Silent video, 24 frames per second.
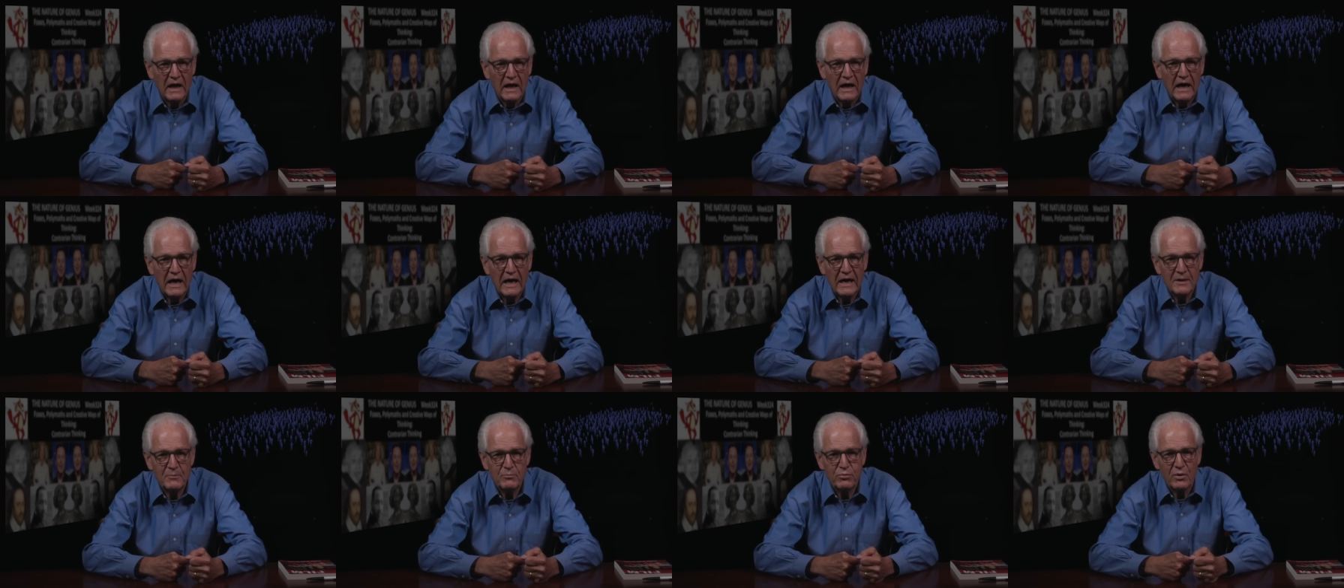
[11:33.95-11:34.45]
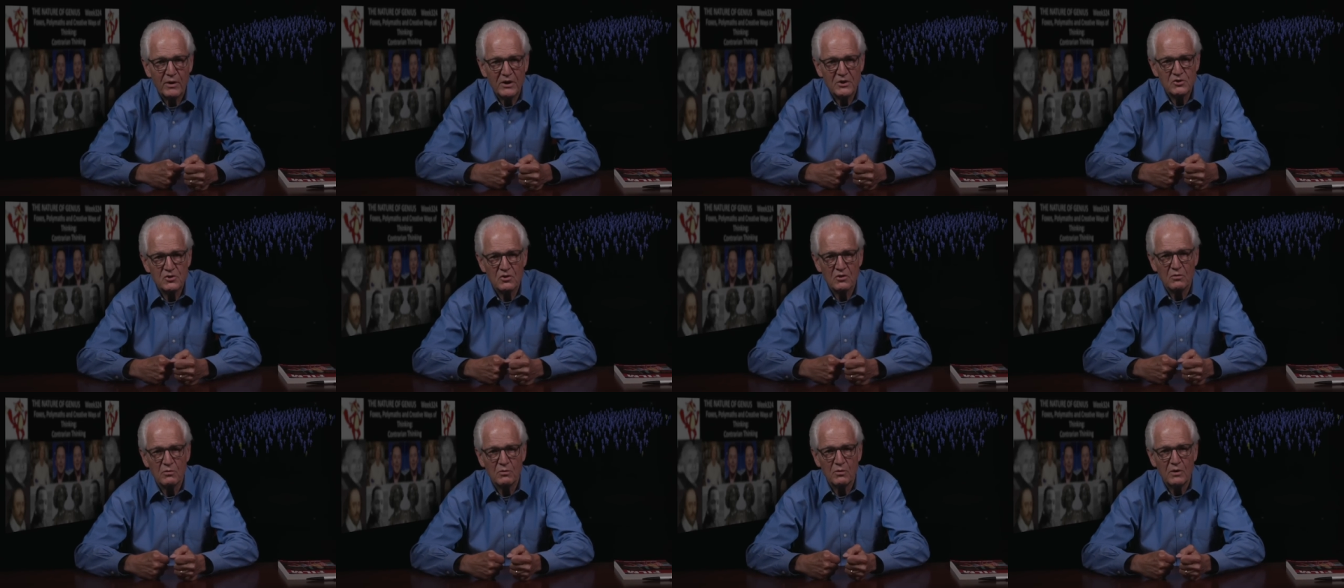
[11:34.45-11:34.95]
high
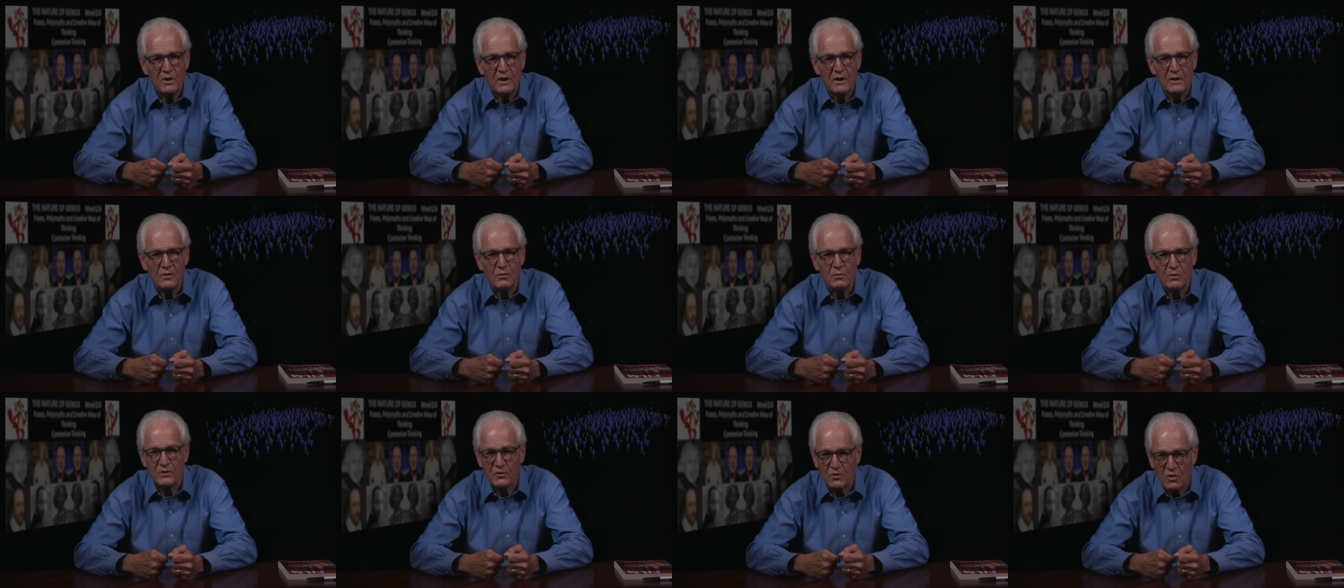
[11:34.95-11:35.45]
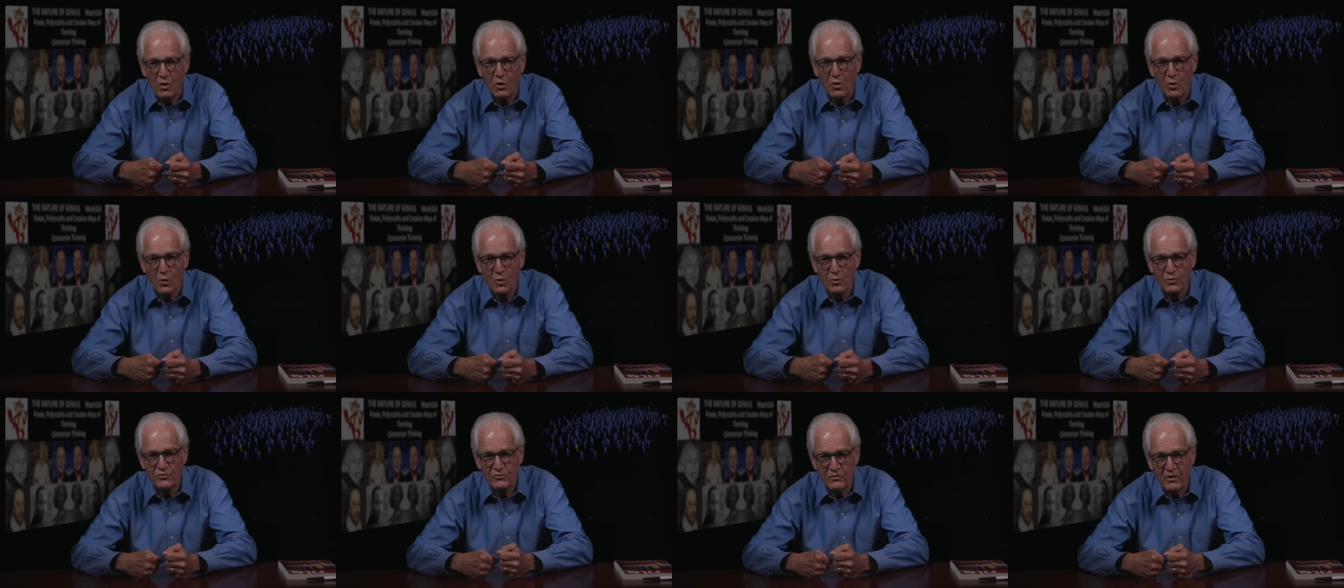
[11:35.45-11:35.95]
pressure with
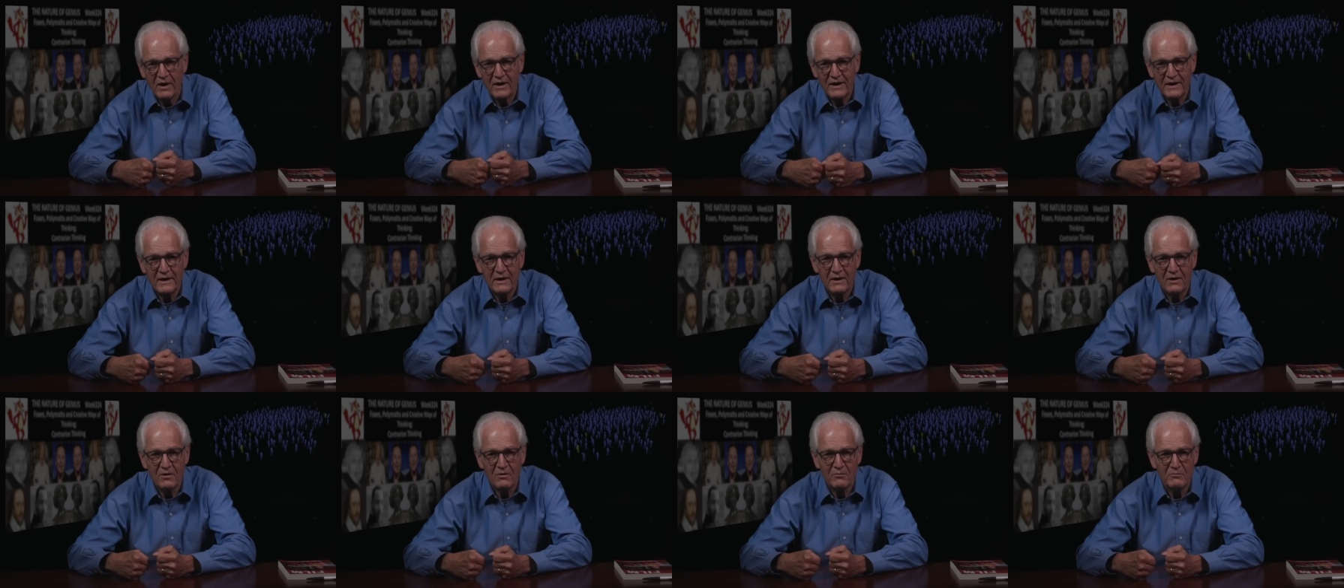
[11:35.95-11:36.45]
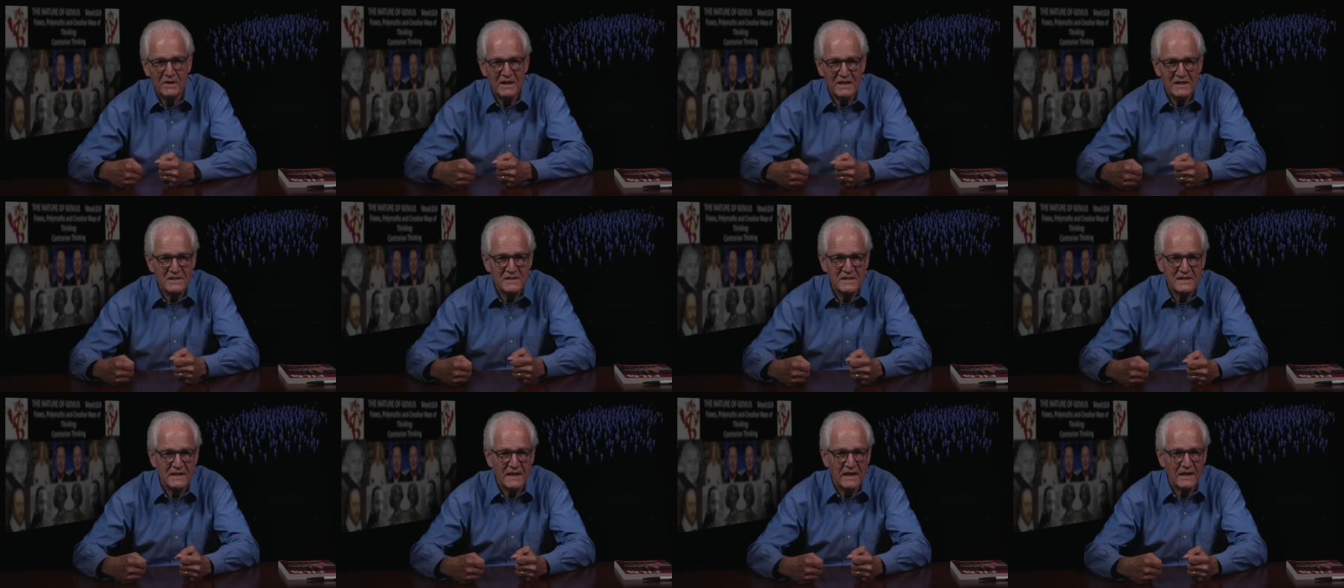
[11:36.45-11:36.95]
cold, dry air
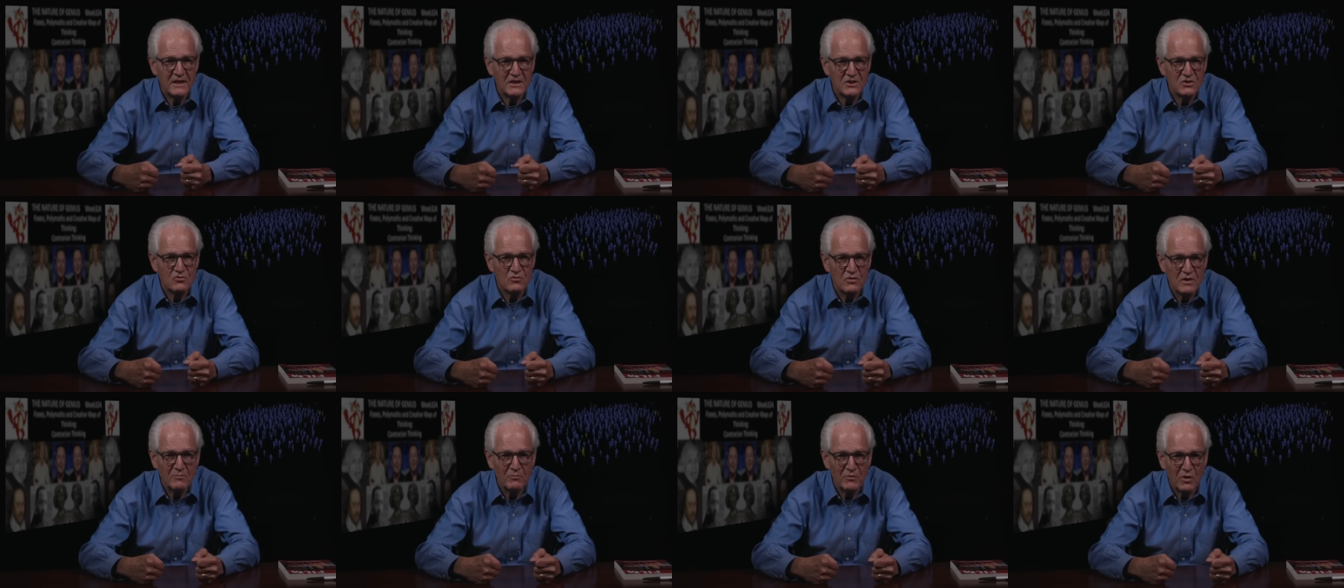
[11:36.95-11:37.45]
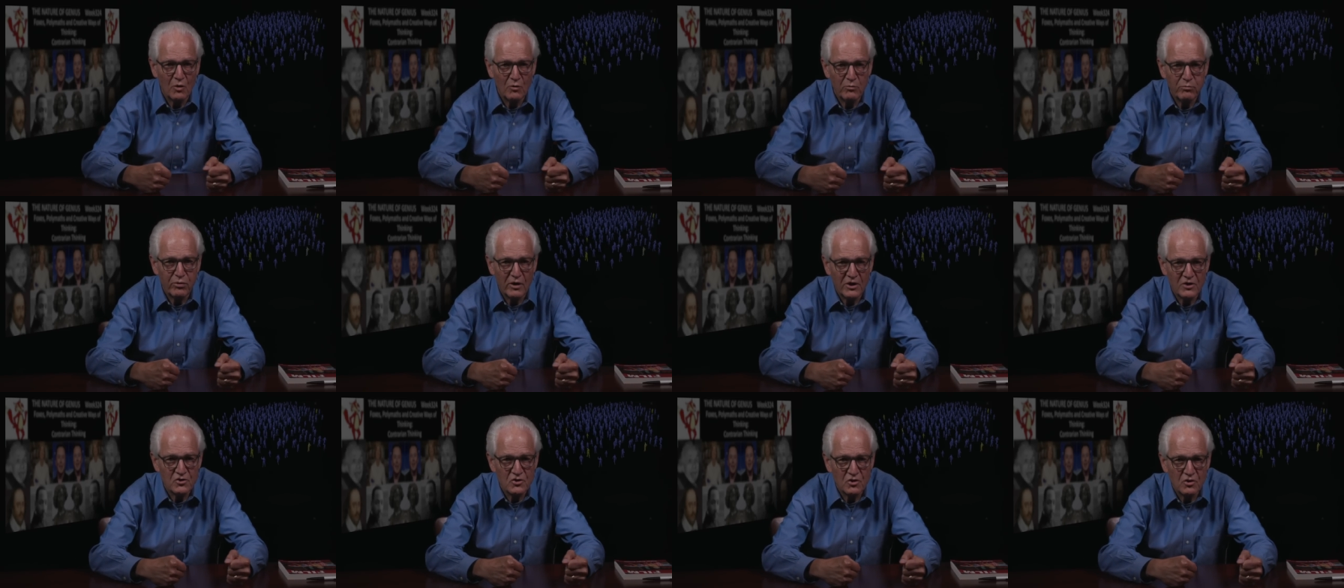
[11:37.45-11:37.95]
meets an extreme low
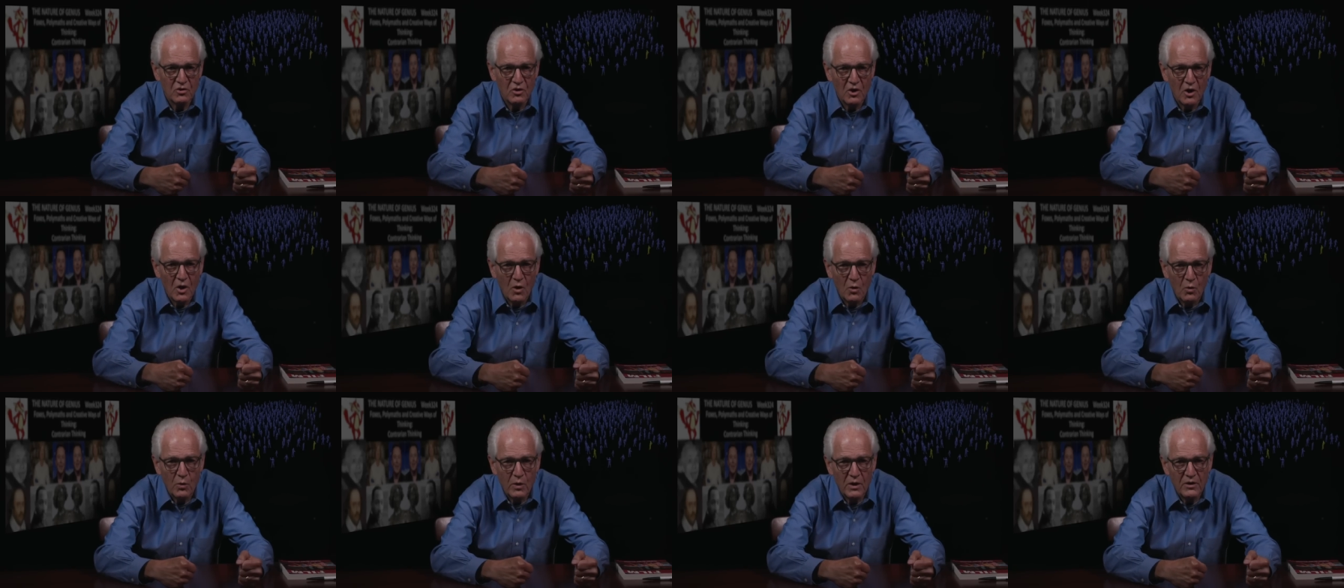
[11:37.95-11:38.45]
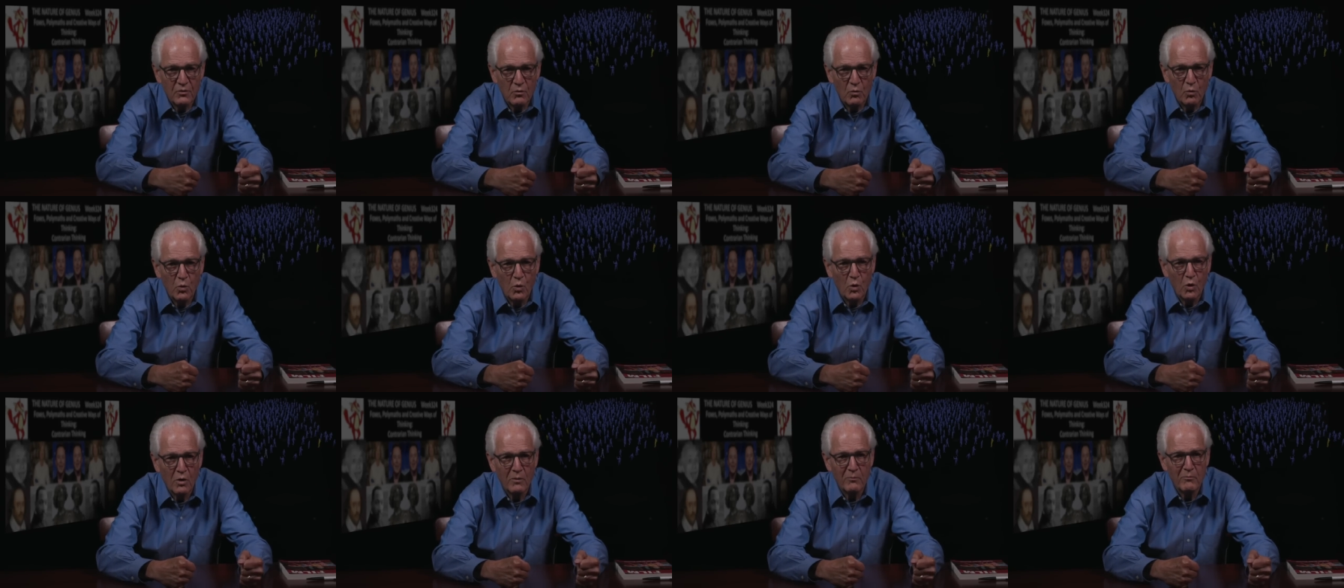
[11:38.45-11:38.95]
pressure with
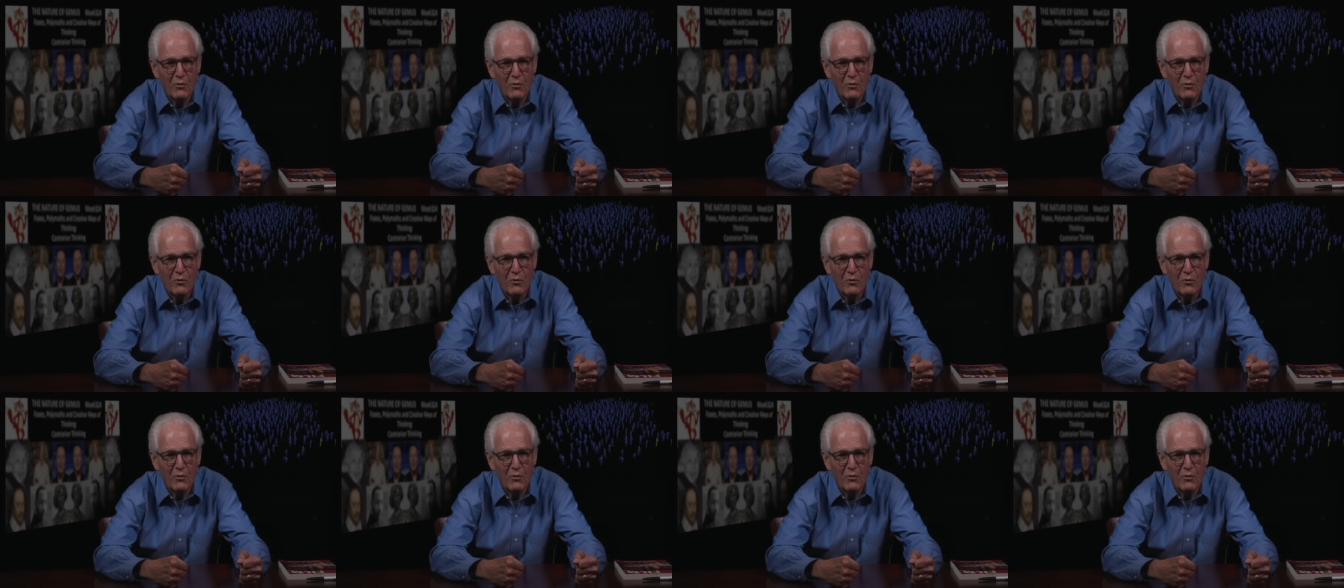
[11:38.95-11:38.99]
warm,